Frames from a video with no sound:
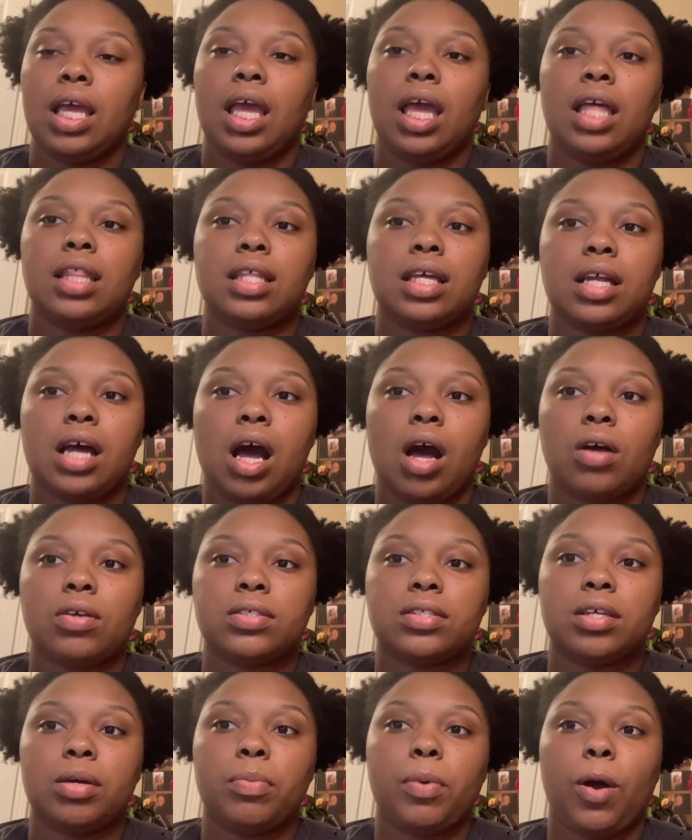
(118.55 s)
And then I
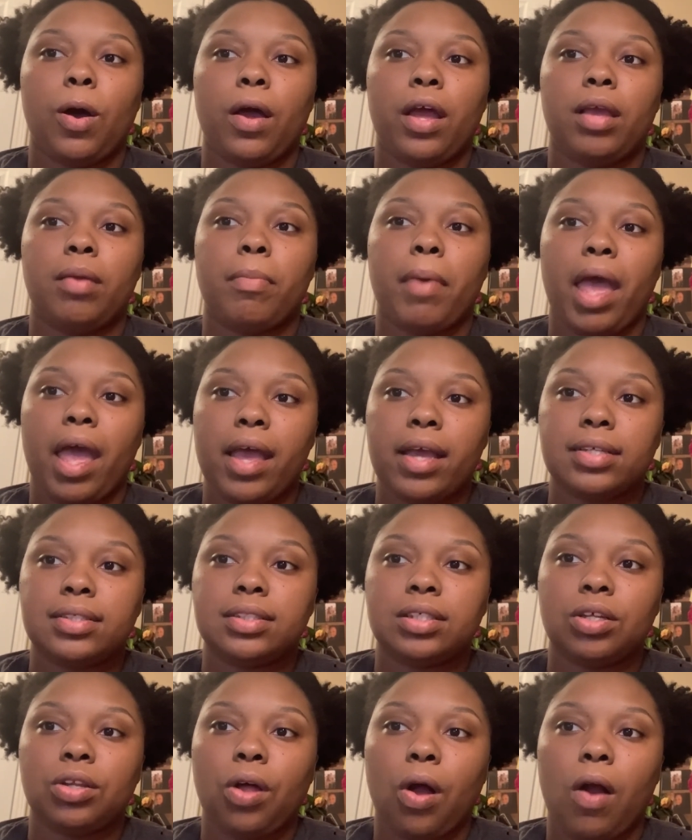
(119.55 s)
also bought a bag
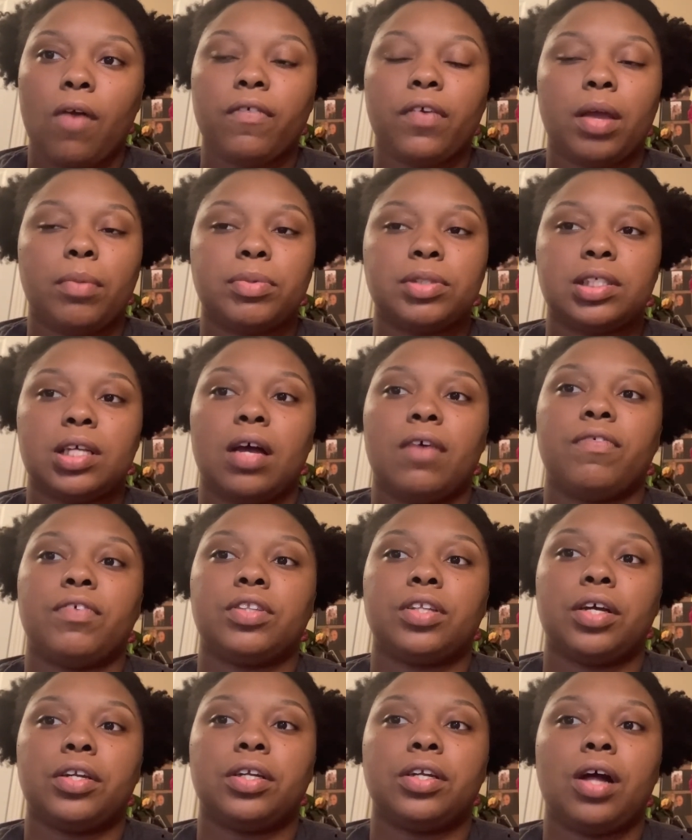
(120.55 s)
sealer off Amazon for
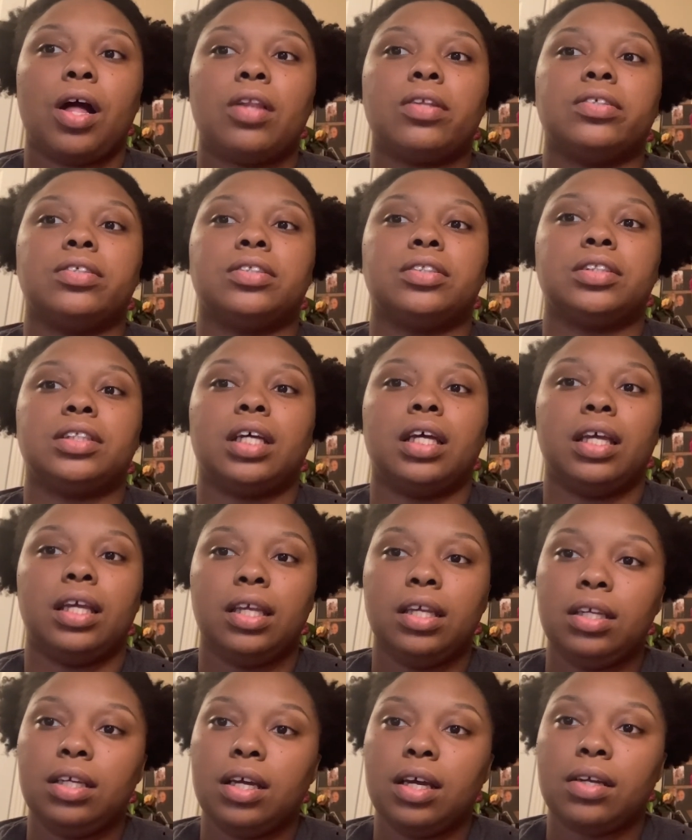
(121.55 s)
$30, a
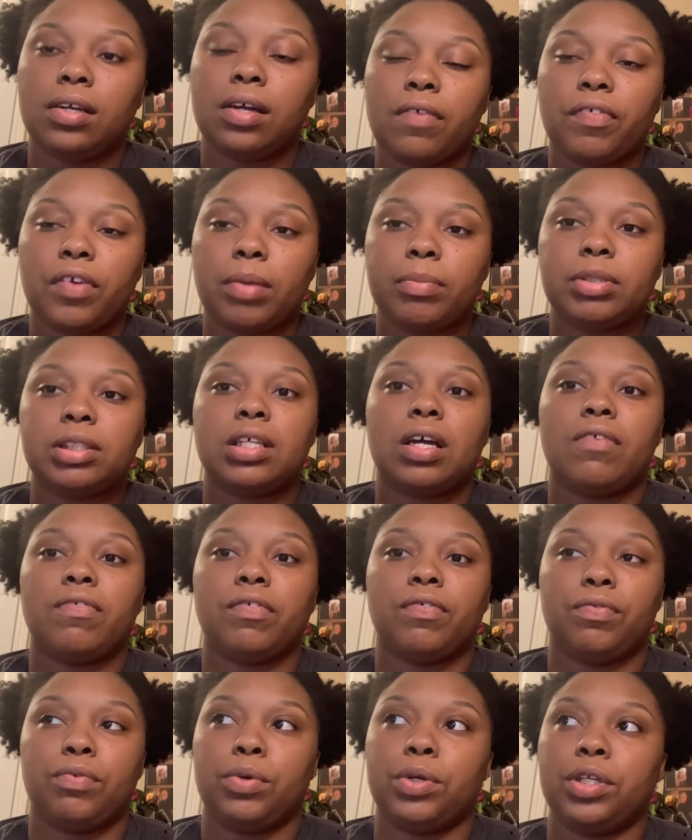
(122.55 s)
heat gun Amazon
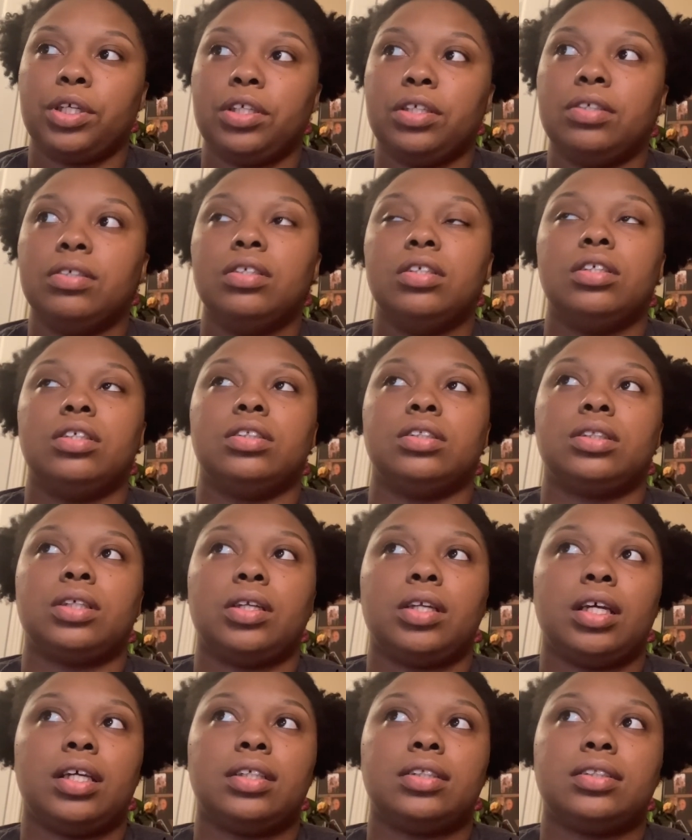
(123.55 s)
for $40. So
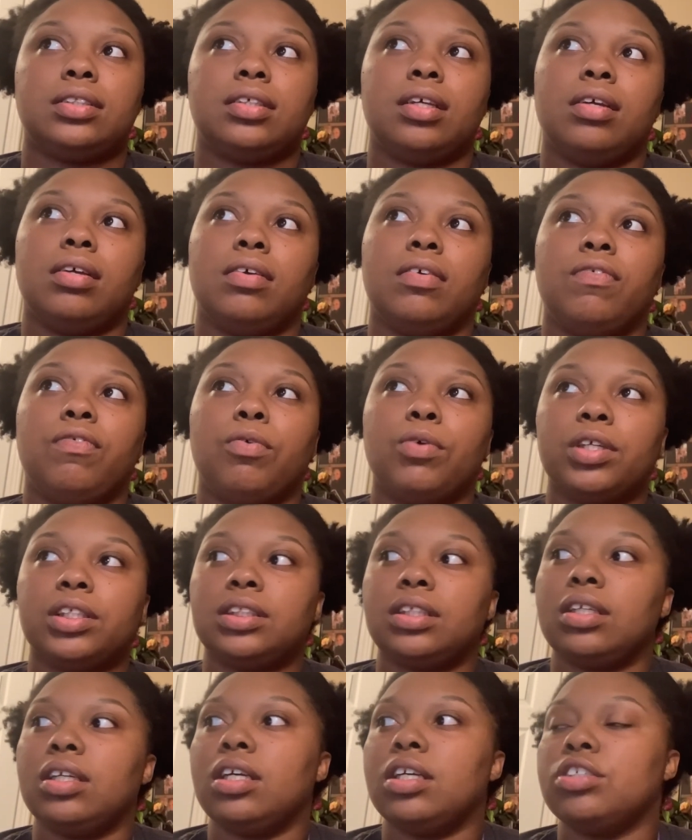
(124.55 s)
that's
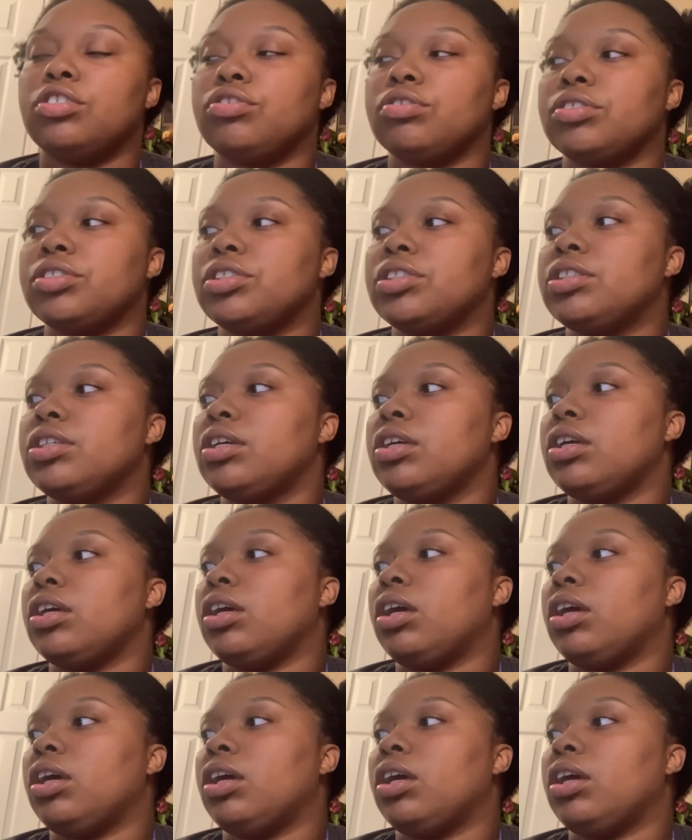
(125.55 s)
$1,400.